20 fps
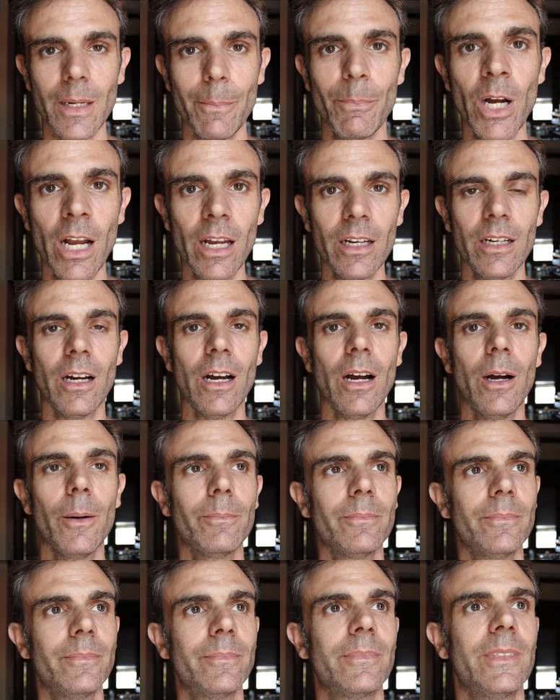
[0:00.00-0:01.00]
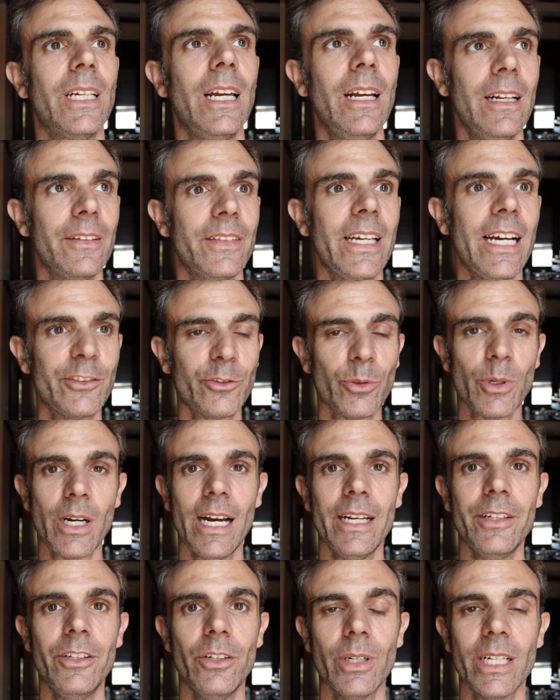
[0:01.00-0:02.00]
But um, that's what
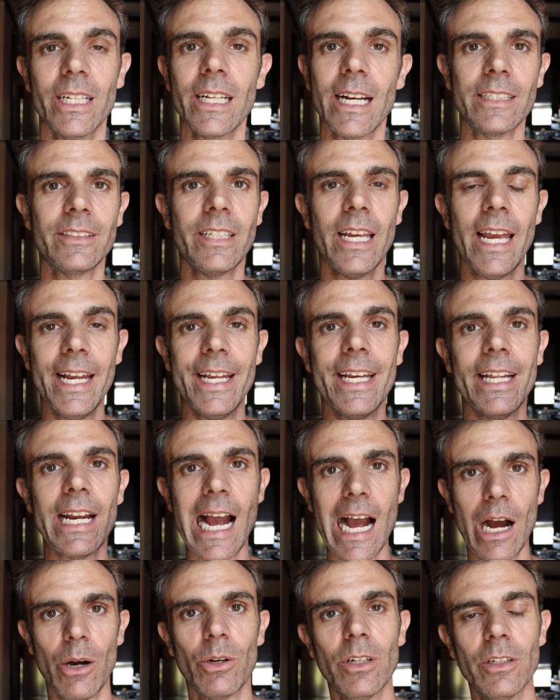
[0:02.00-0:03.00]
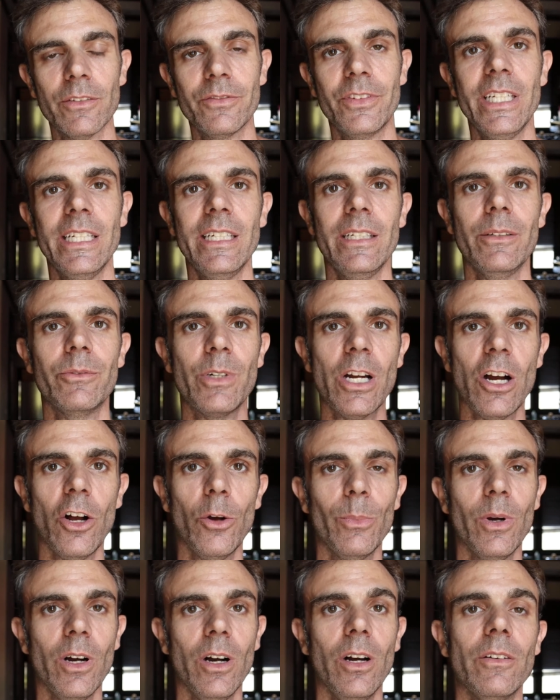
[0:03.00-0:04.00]
I do. And again, I take it out of the
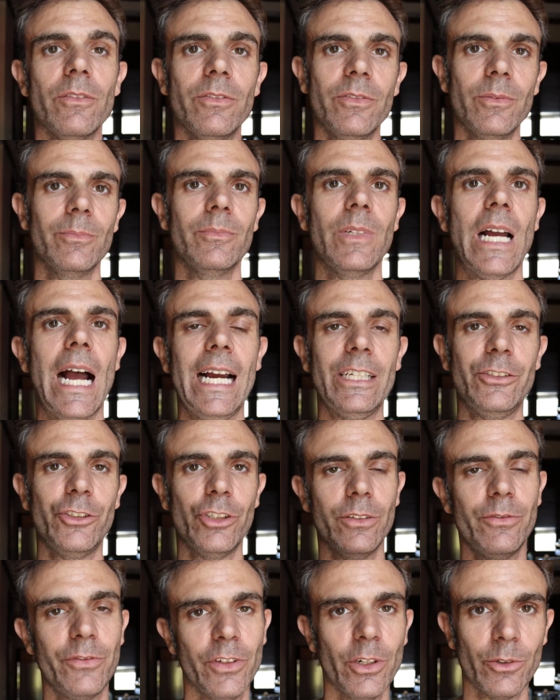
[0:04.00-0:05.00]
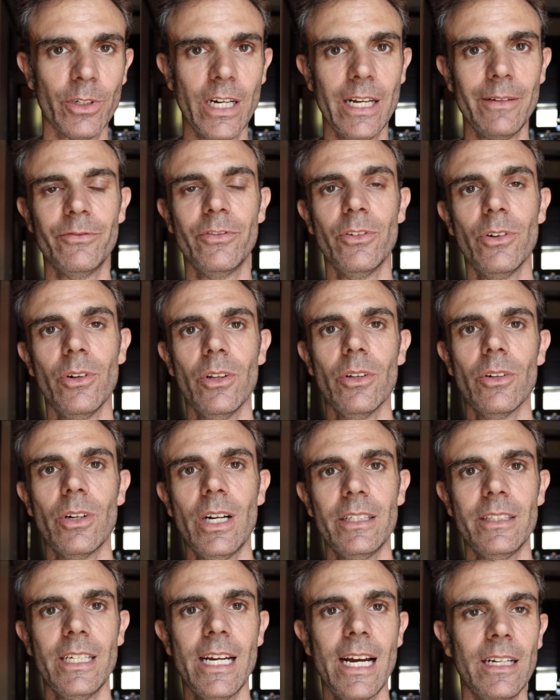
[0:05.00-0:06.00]
realm of I should feel grateful
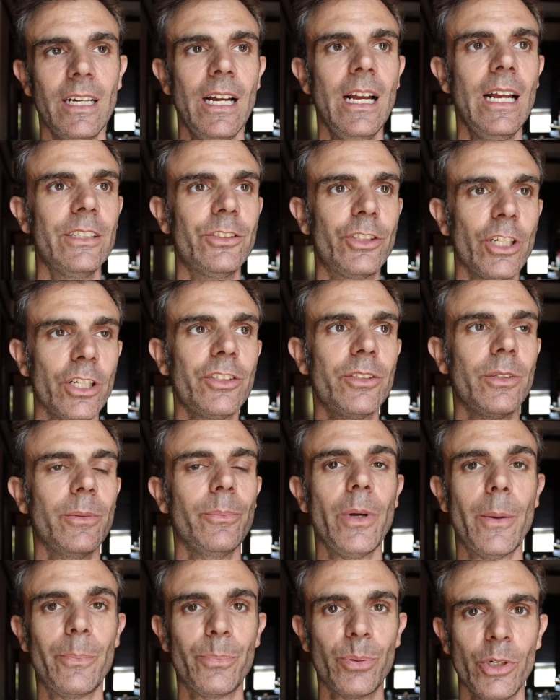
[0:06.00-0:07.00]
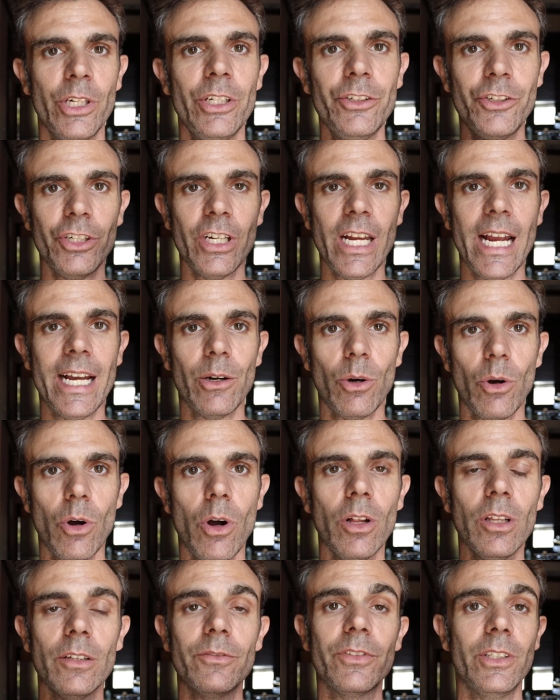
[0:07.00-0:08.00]
or that. Just appreciate
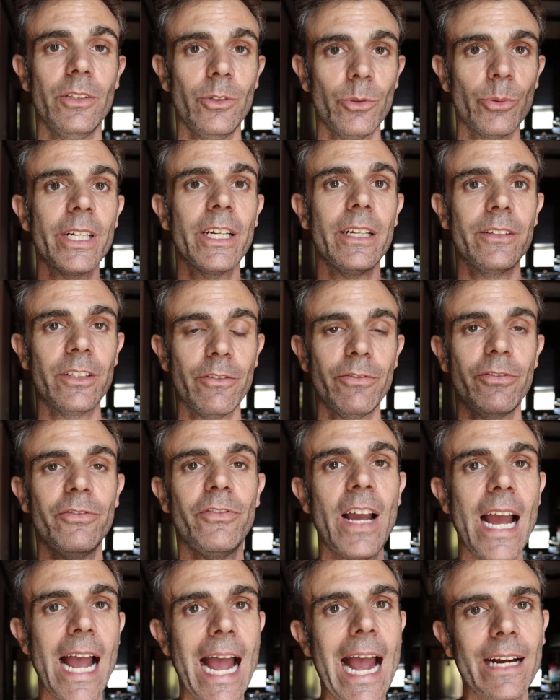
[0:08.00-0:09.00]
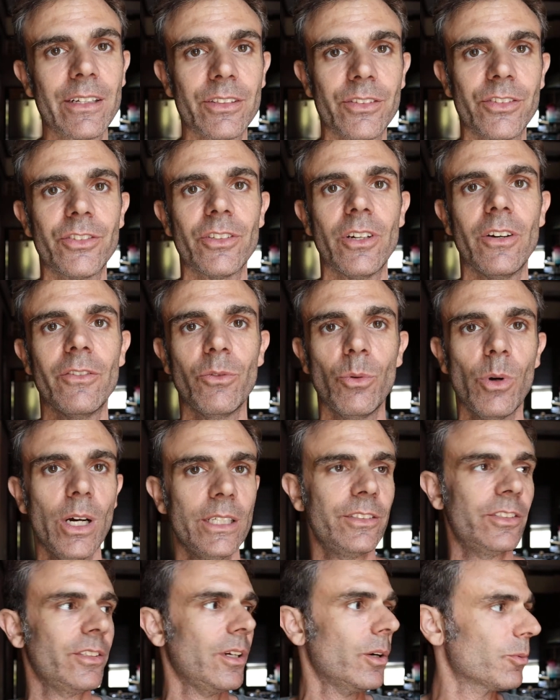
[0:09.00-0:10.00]
all of the the facts of
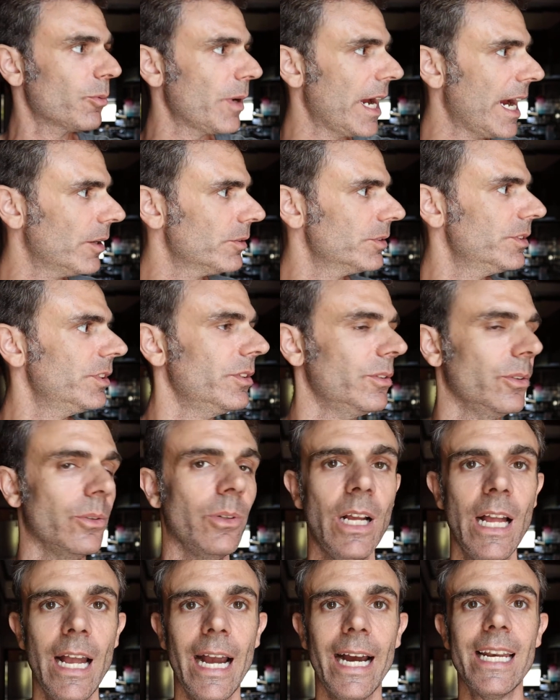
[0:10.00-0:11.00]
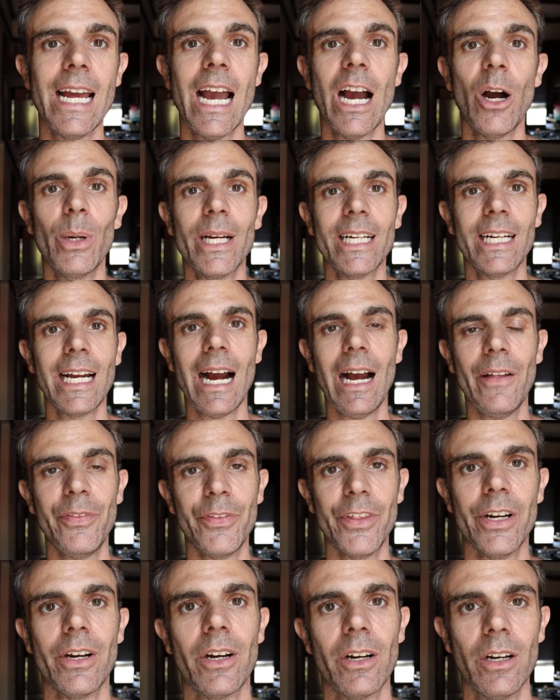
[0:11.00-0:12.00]
what's around you and how it
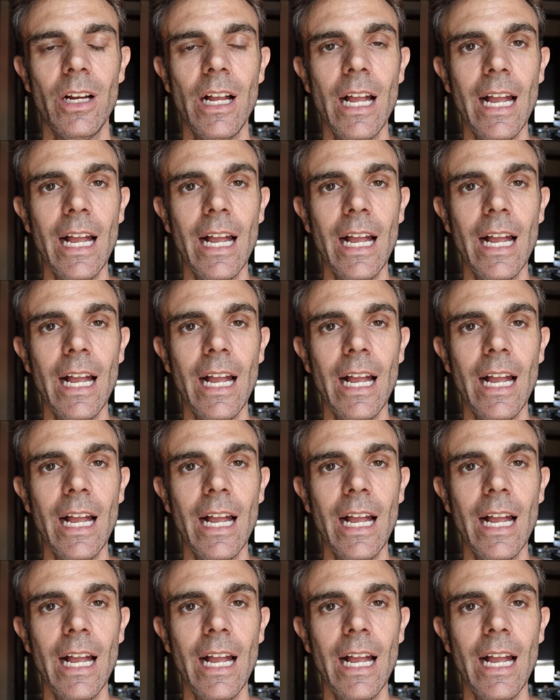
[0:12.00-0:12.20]
got there.